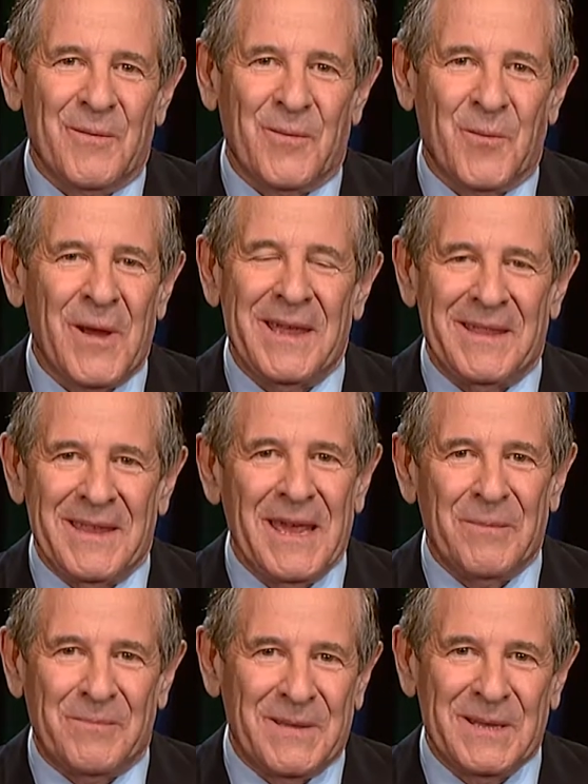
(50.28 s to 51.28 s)
Great.
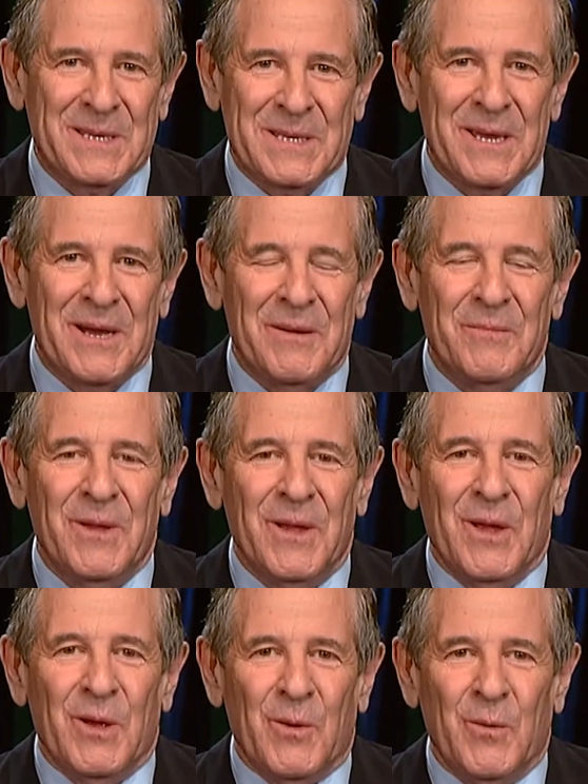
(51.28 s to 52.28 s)
Yep. It's um,
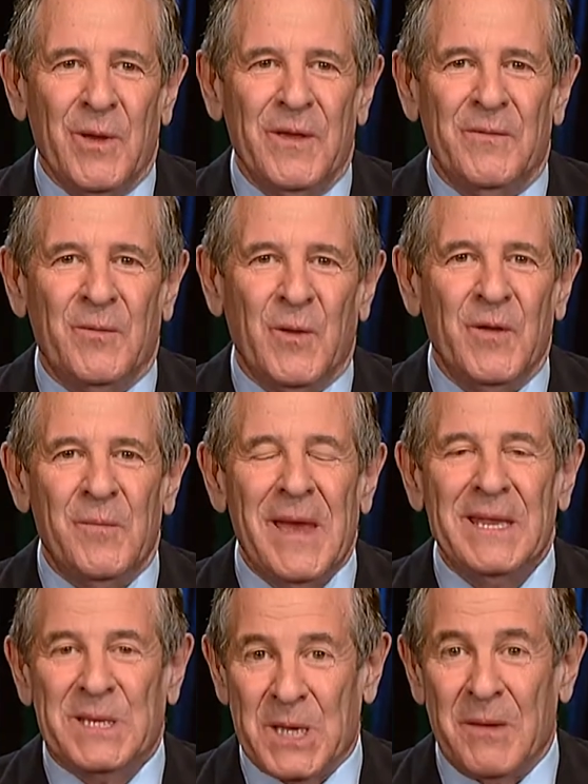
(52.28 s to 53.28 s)
we've we've
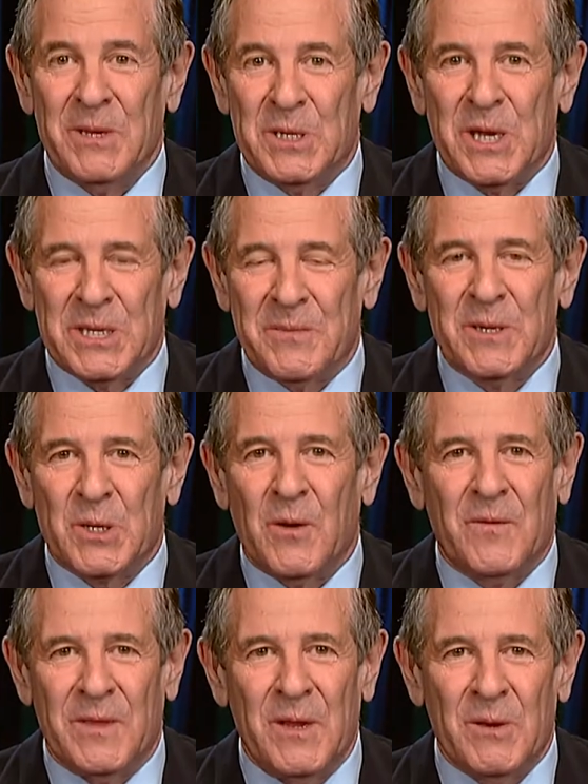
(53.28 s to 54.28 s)
made some adjustments
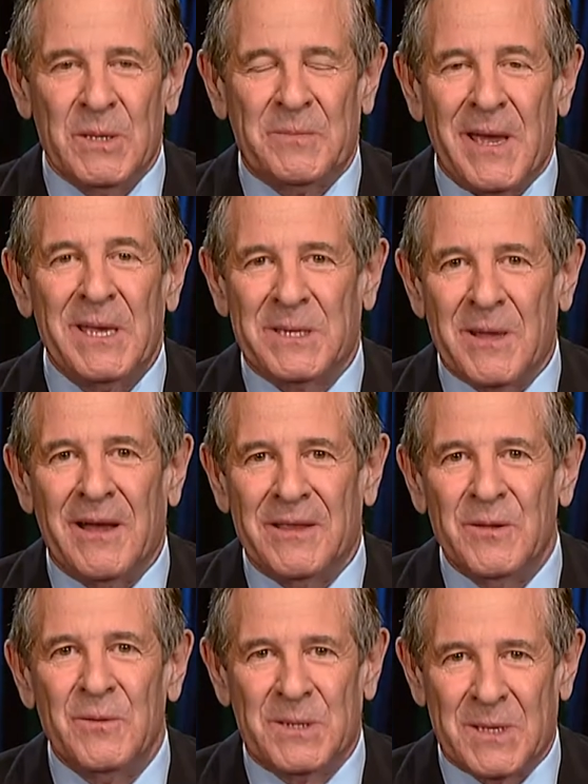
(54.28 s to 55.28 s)
over the years based
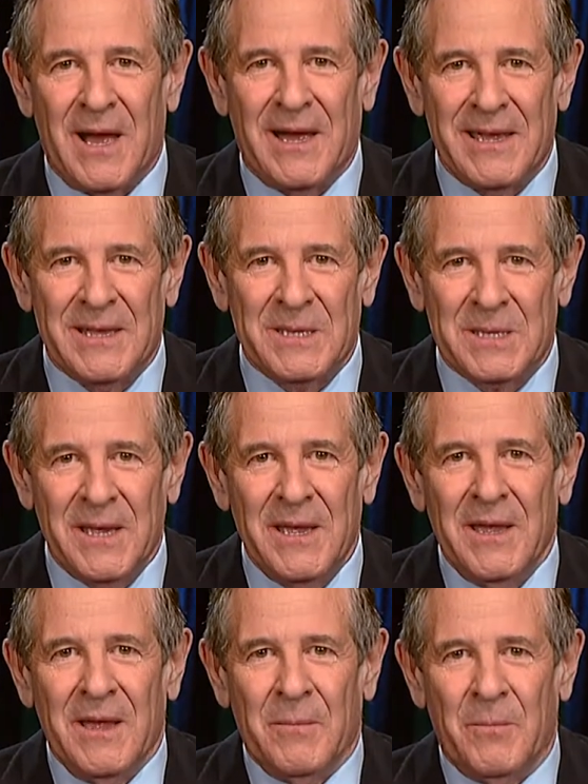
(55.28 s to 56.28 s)
on new science,
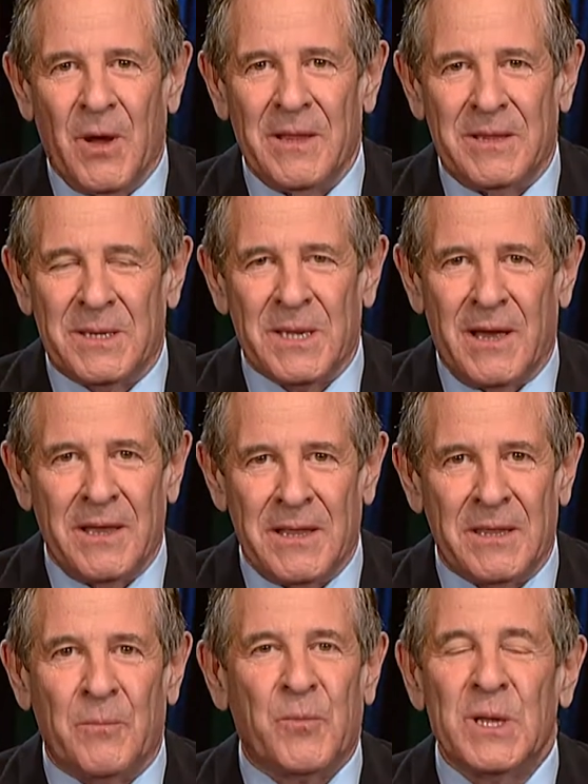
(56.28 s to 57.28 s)
but uh,
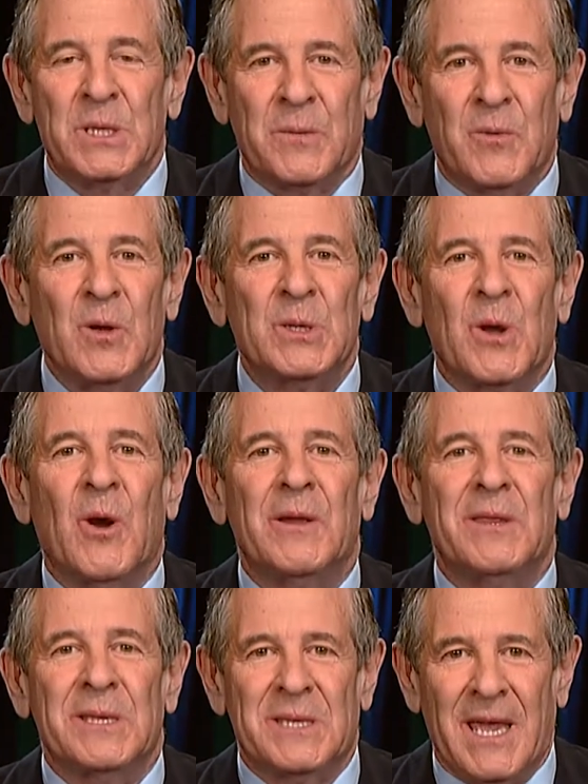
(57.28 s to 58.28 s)
the principles are
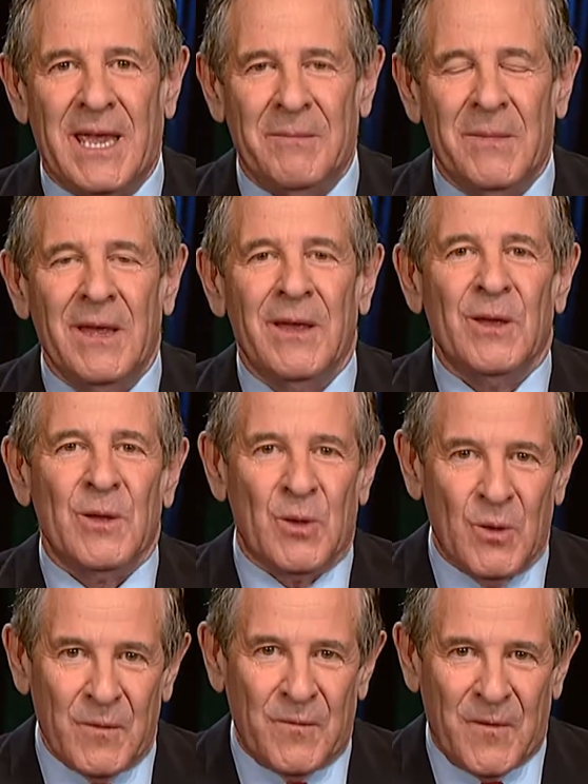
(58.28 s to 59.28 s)
the same:
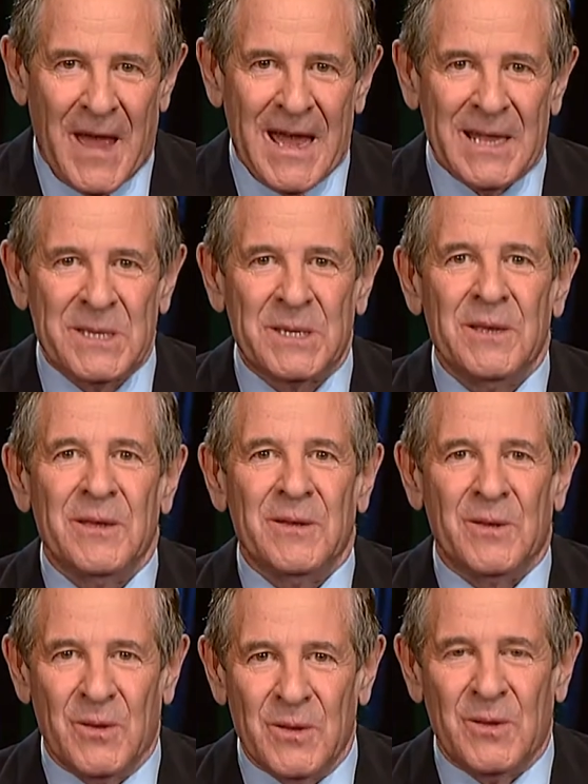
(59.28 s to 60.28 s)
good fats,
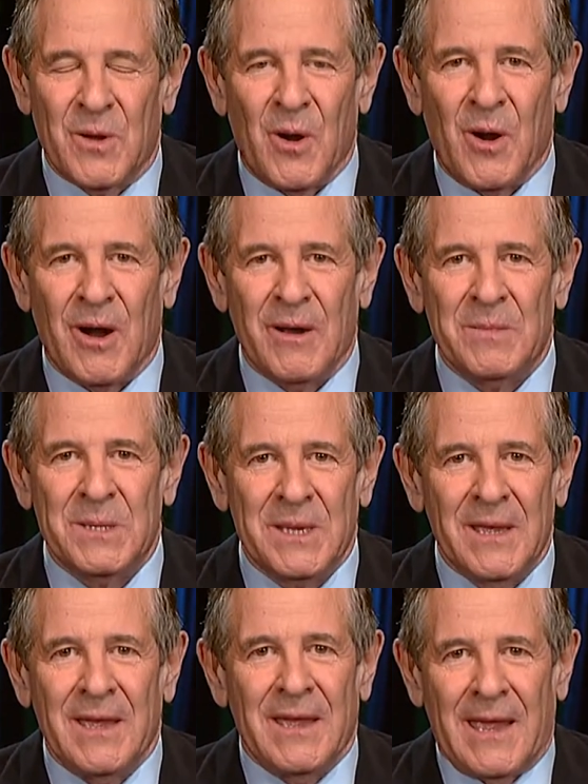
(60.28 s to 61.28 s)
good carbs,
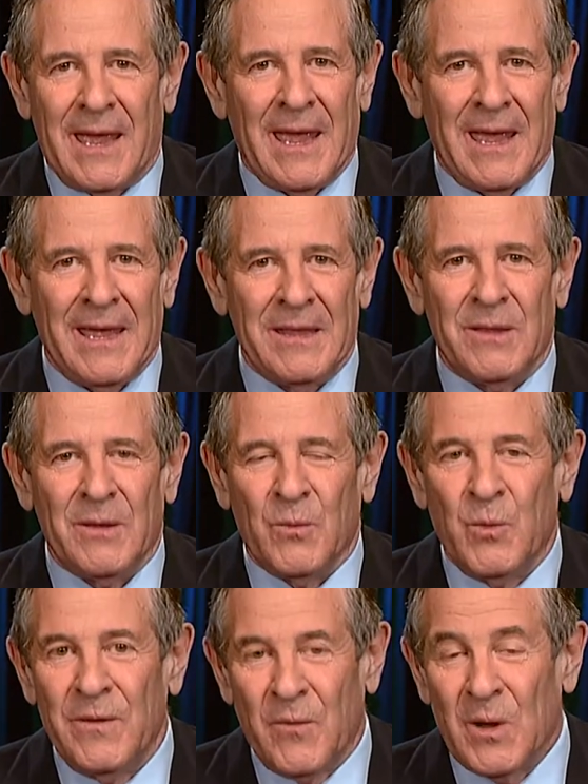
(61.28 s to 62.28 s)
and
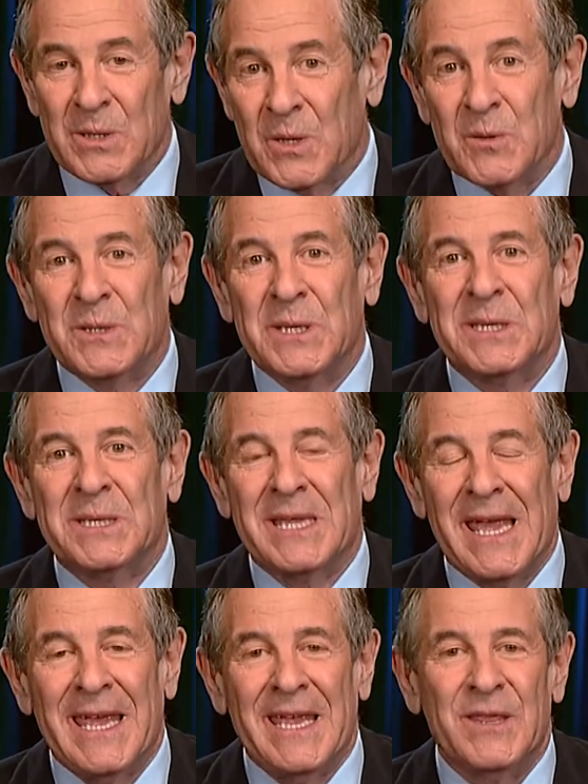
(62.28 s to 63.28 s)
we've also
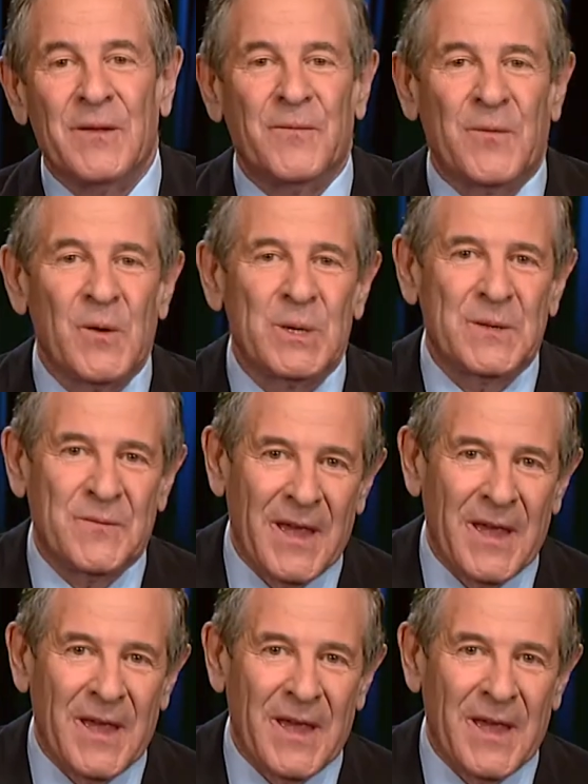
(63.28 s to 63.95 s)
sustained the first